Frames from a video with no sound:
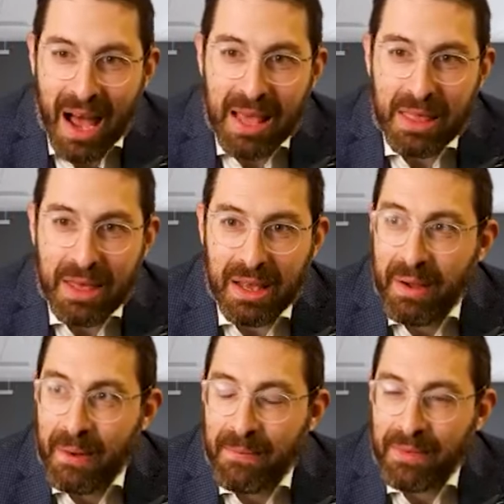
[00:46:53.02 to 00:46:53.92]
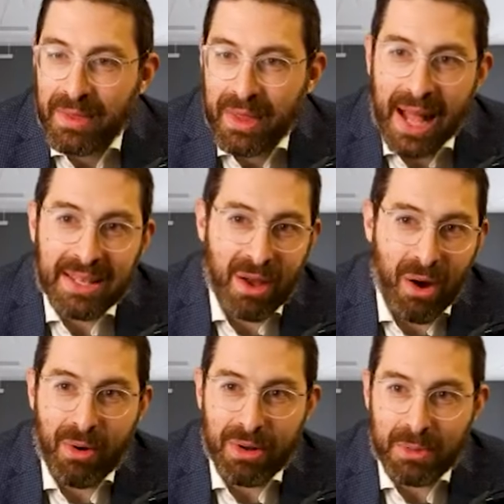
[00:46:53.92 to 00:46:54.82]
I think that's the
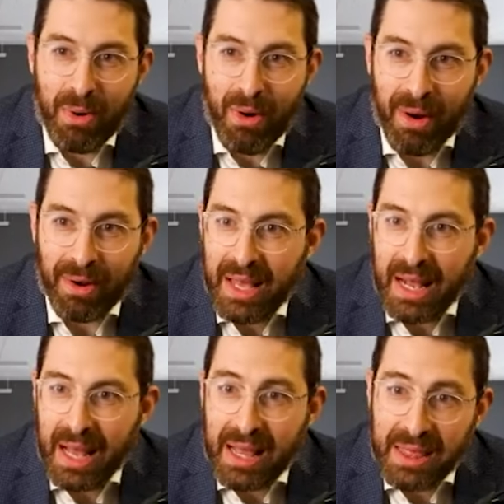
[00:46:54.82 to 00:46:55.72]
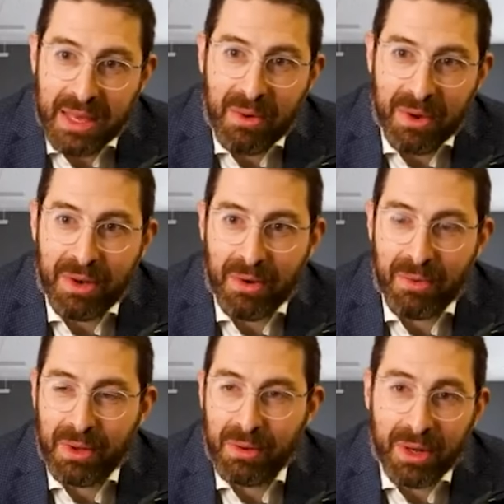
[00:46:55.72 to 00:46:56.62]
hardest part. And I, I think when you're
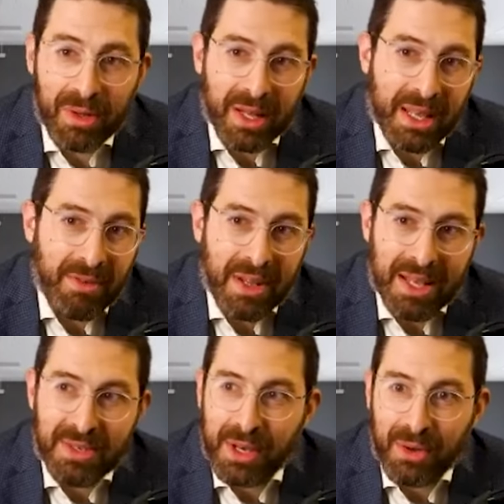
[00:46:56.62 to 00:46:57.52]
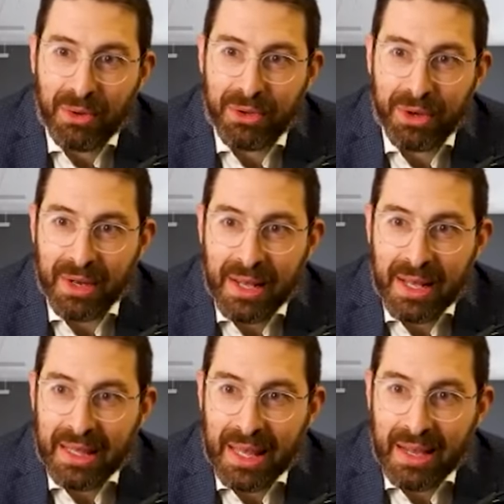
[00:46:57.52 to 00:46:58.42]
when they're little, even as you get older,
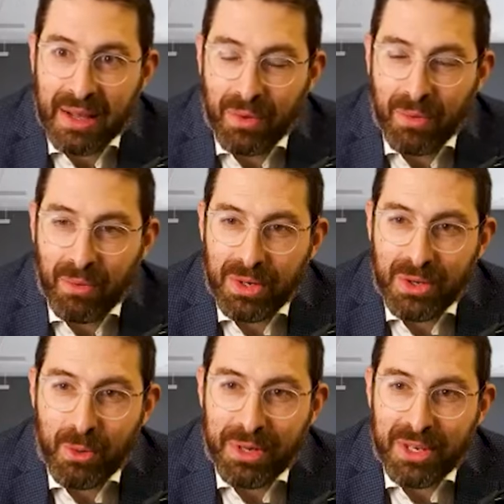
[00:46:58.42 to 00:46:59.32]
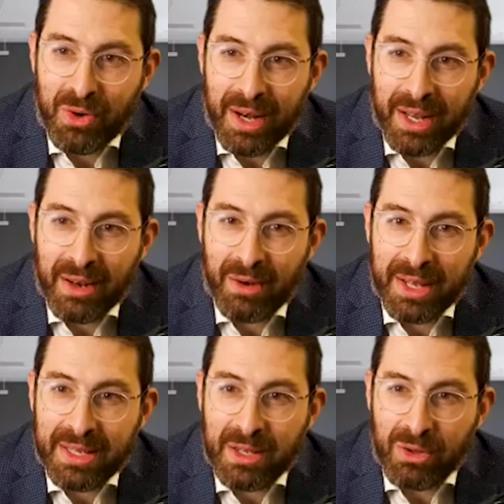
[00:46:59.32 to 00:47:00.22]
like we're so busy trying to get our
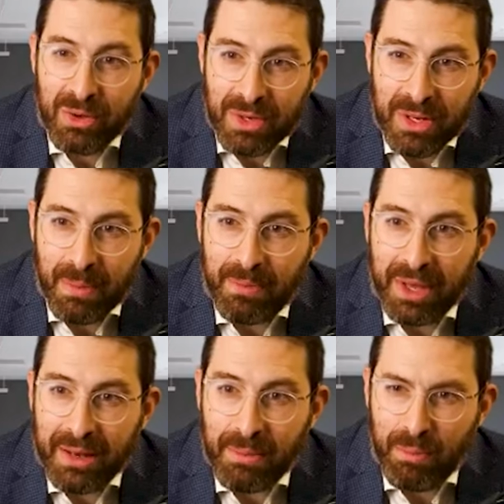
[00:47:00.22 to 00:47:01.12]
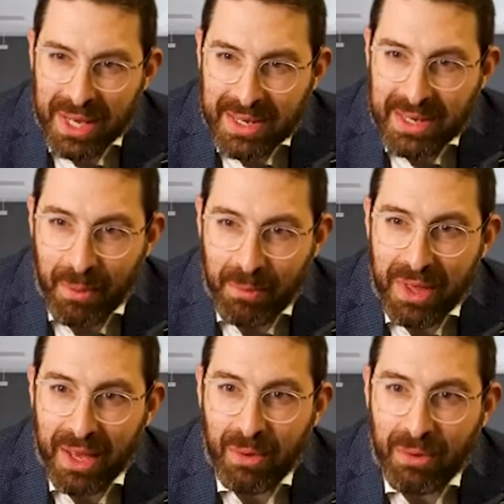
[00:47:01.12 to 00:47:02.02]
kids to do something and be
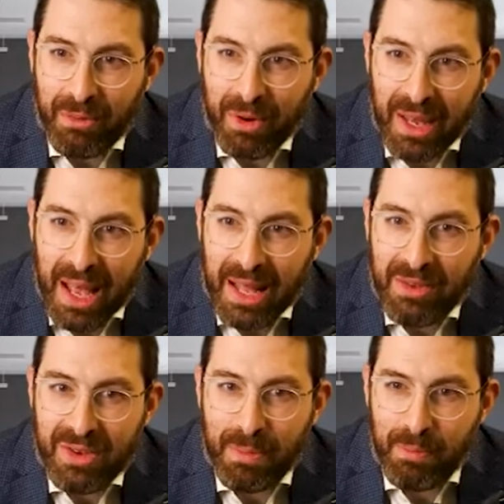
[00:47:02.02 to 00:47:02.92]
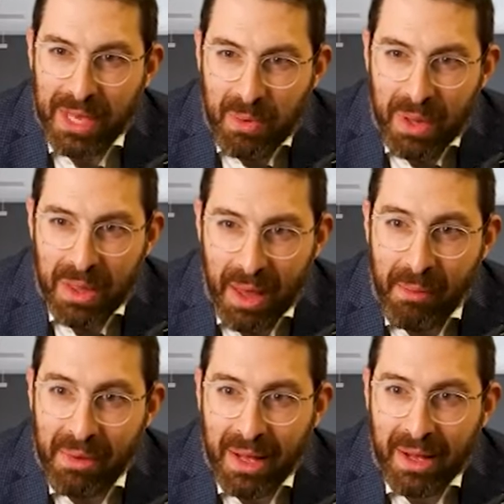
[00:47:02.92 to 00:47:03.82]
something, we forget just to be with
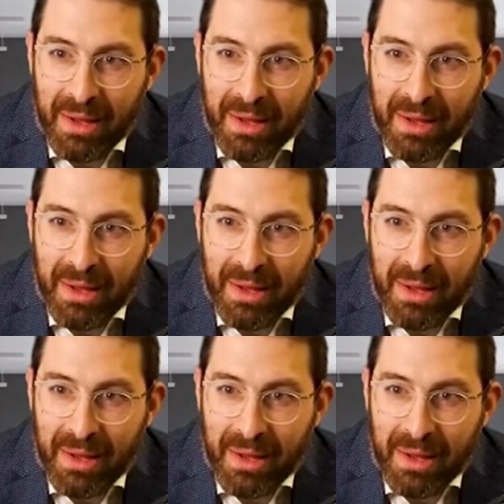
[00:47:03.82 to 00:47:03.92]
them